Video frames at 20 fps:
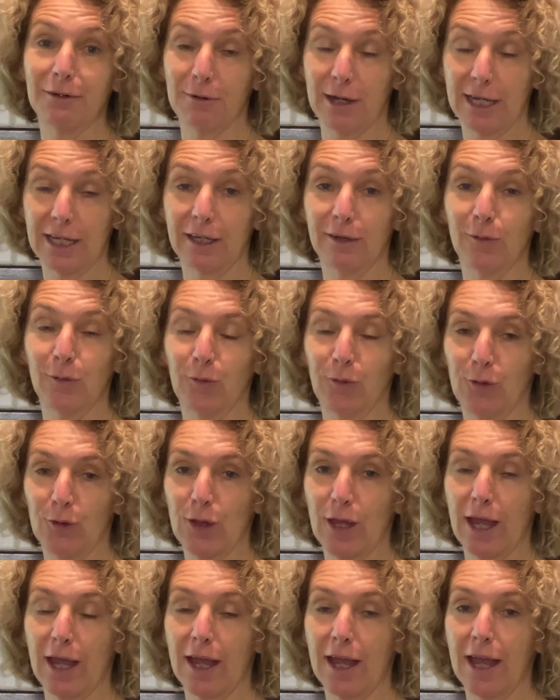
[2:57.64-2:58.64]
waiting for
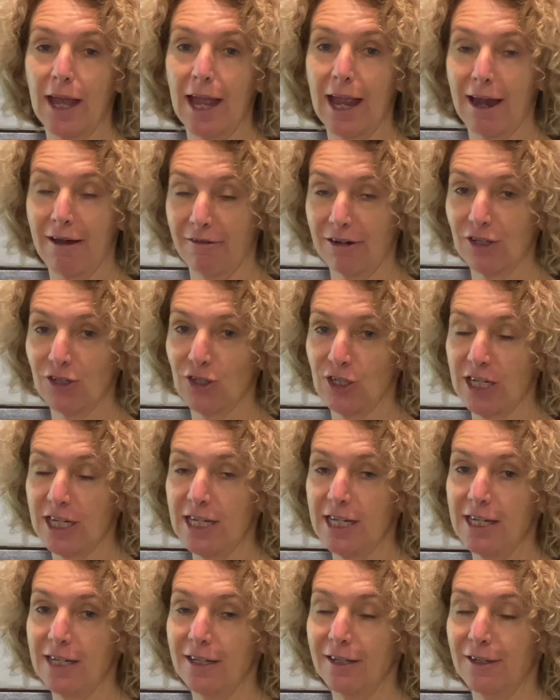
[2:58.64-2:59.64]
the
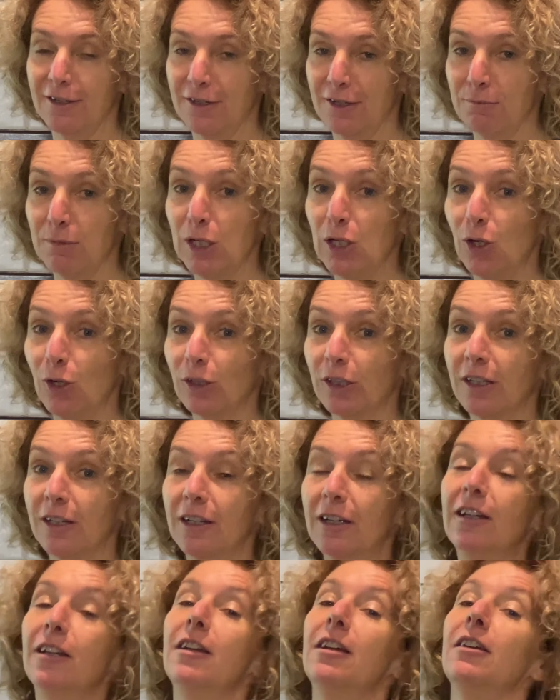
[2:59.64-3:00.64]
arancini to be golden,
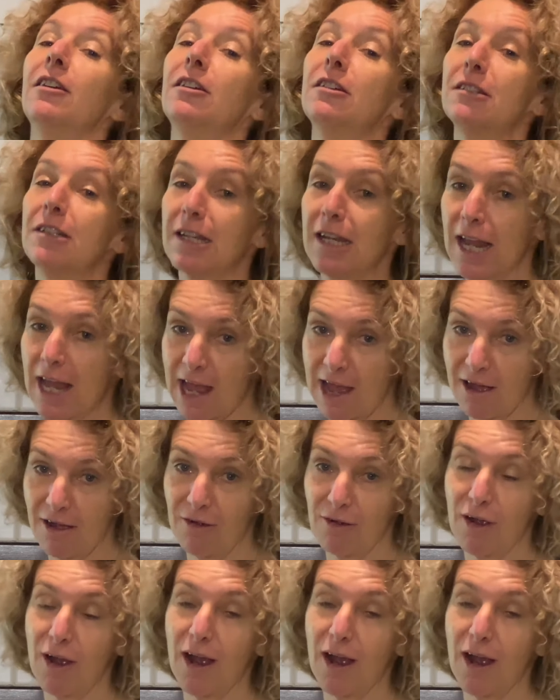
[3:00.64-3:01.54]
because now